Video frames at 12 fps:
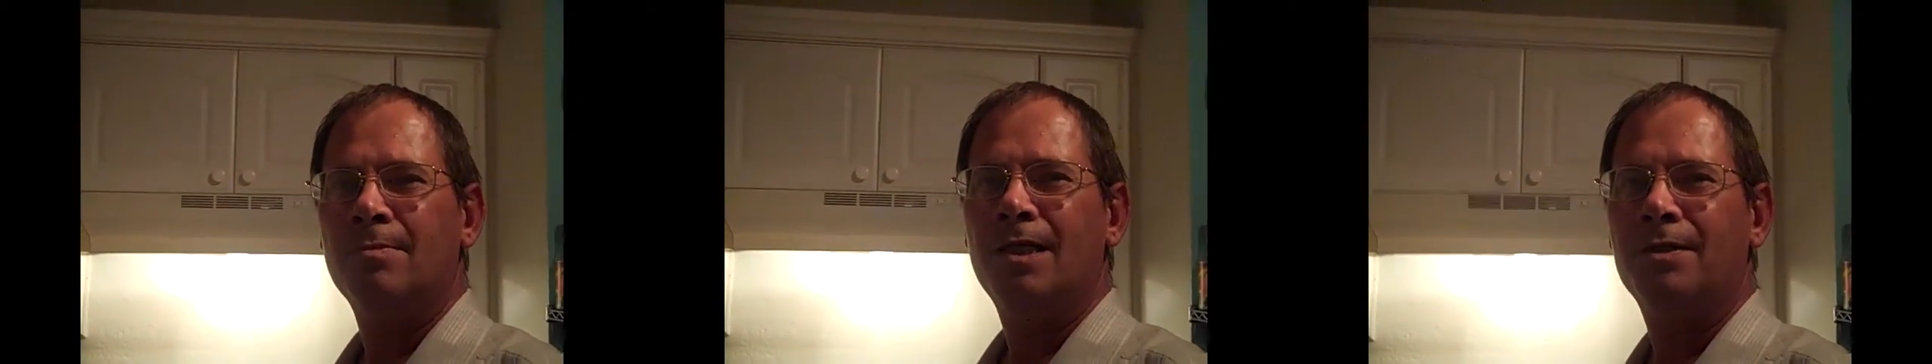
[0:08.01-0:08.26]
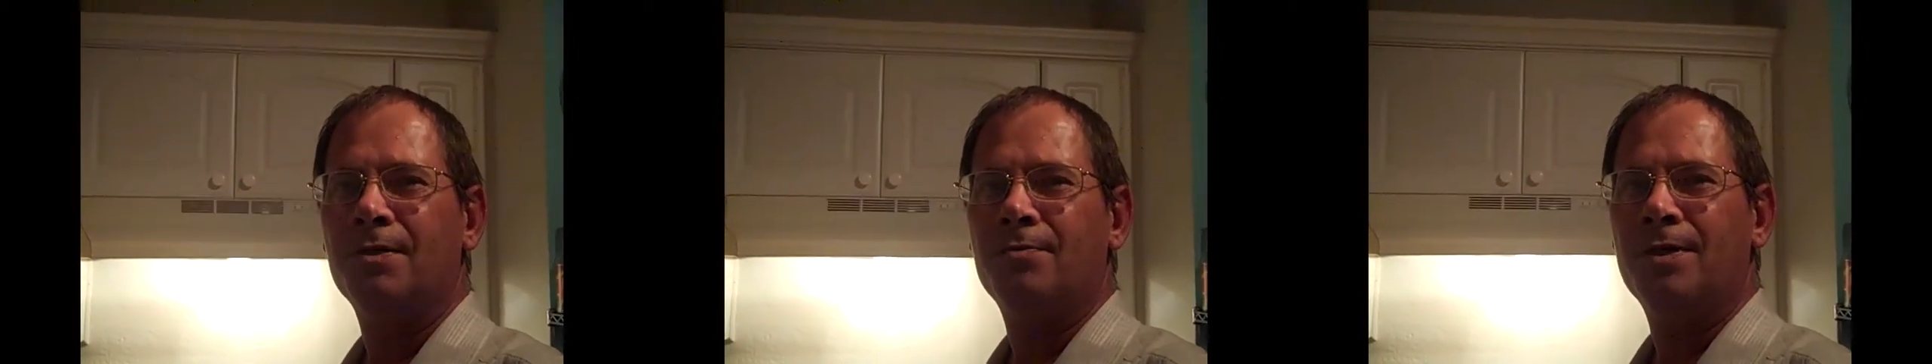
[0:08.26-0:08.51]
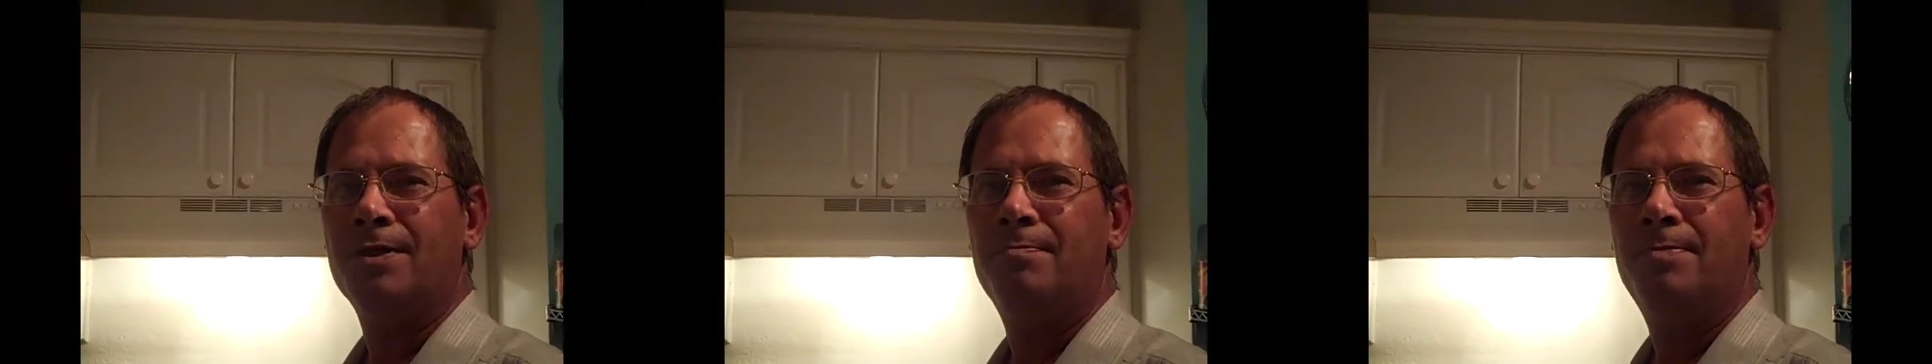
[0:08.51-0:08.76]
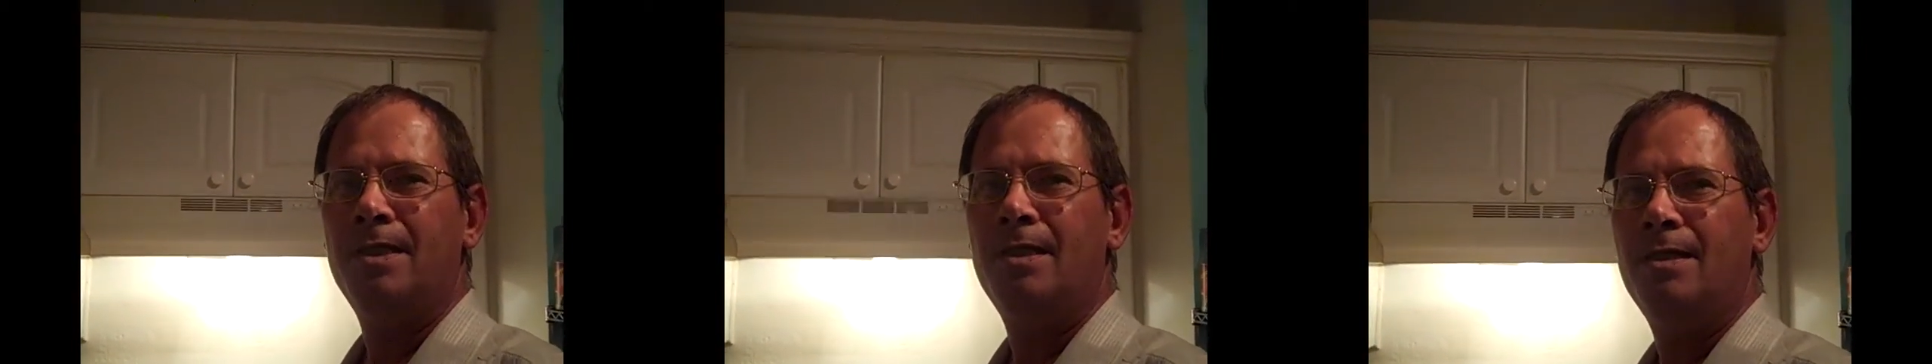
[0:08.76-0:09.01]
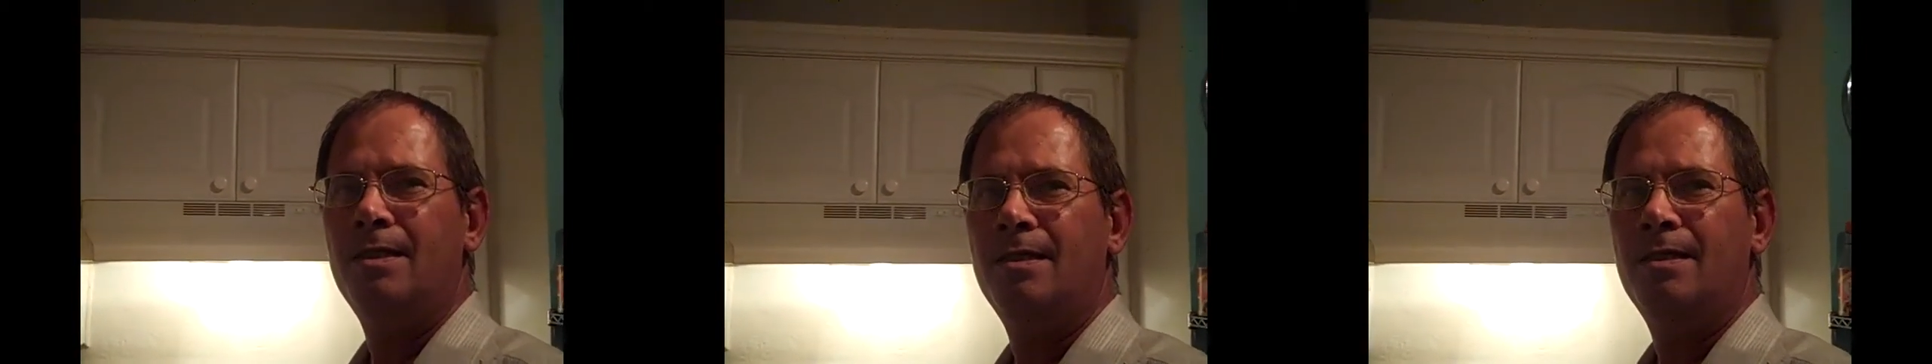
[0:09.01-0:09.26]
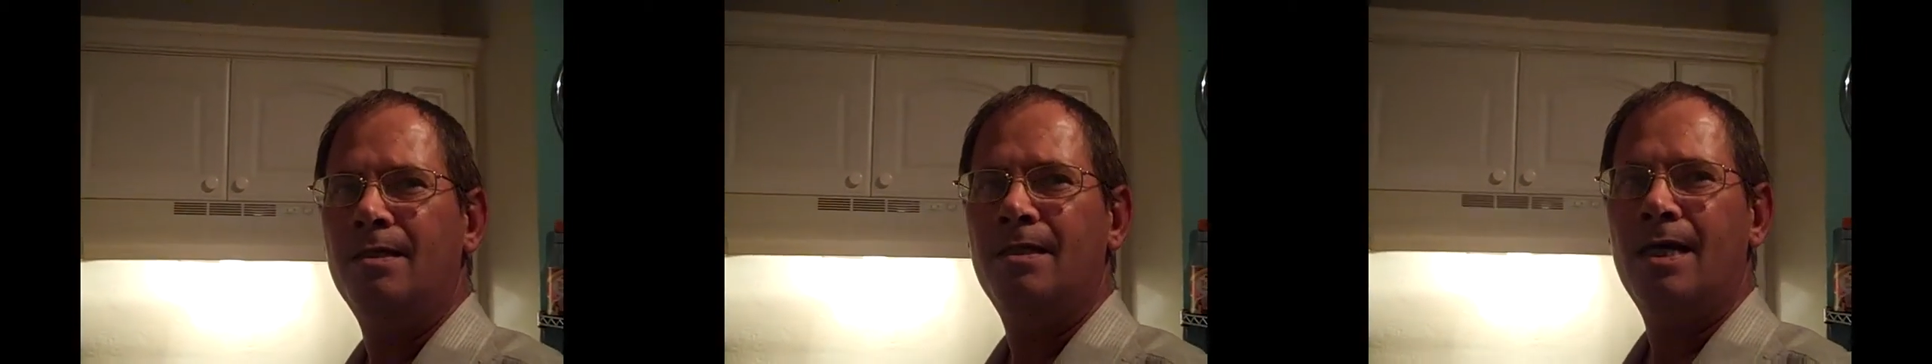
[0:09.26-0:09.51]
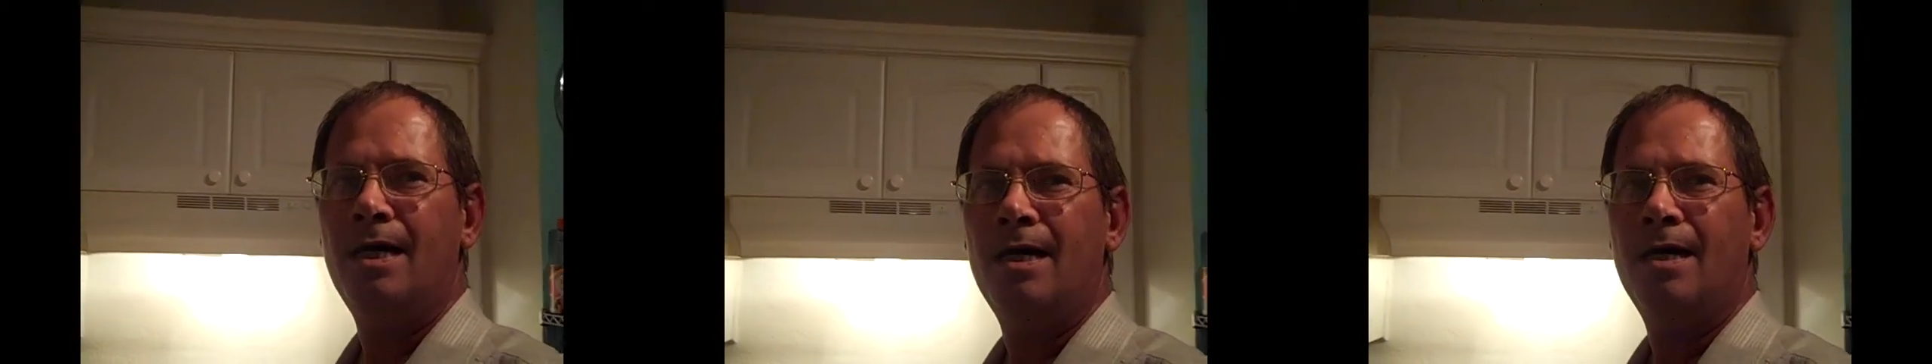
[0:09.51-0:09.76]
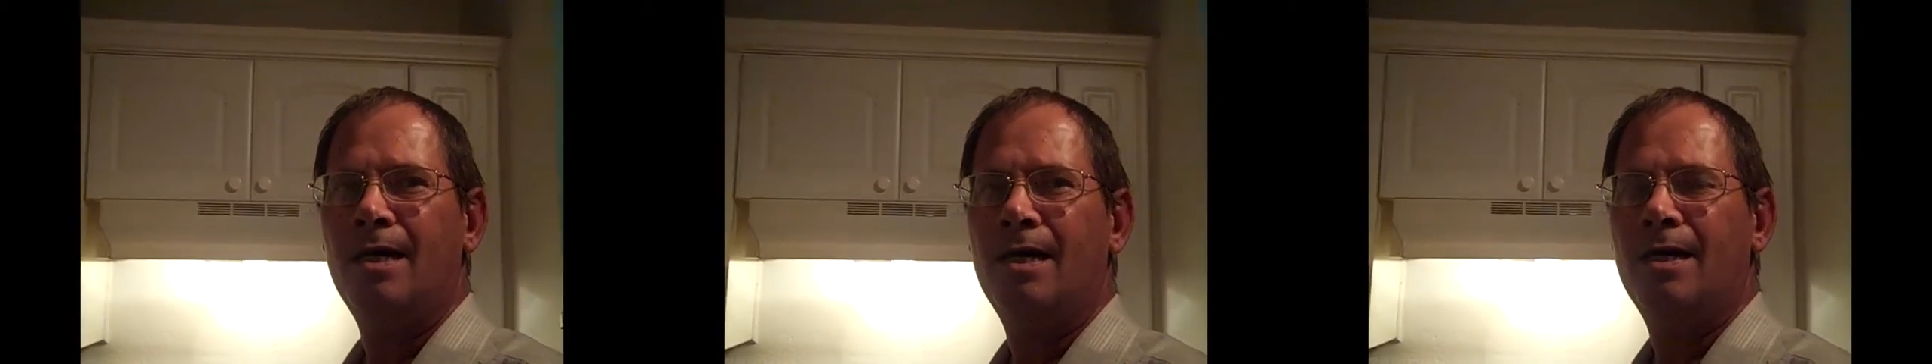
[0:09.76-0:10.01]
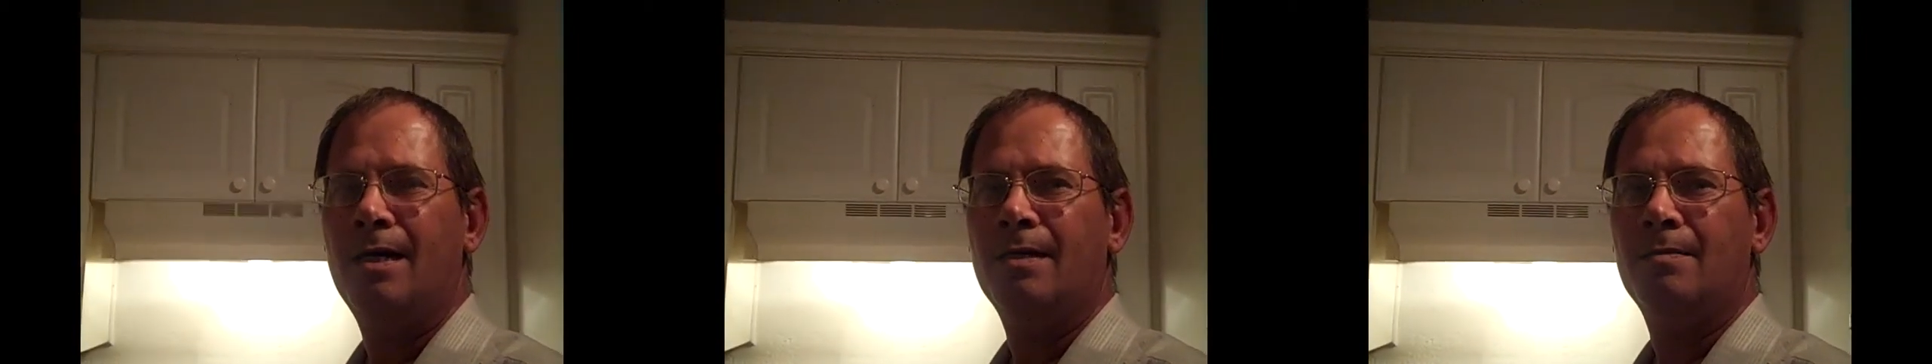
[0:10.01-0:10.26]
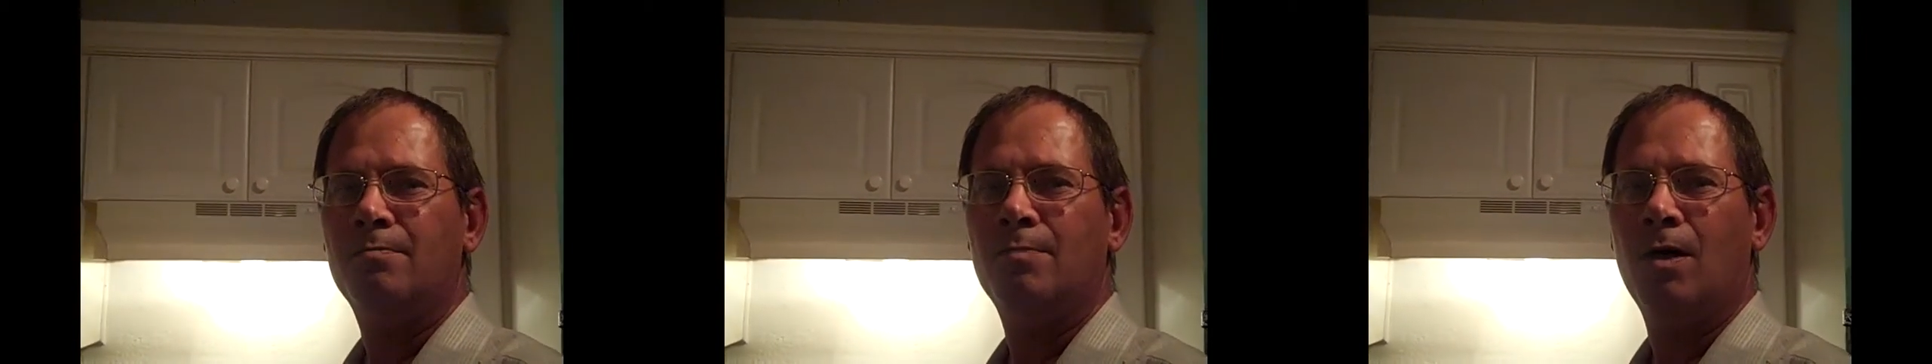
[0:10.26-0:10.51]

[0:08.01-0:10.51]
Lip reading: It's a recipe that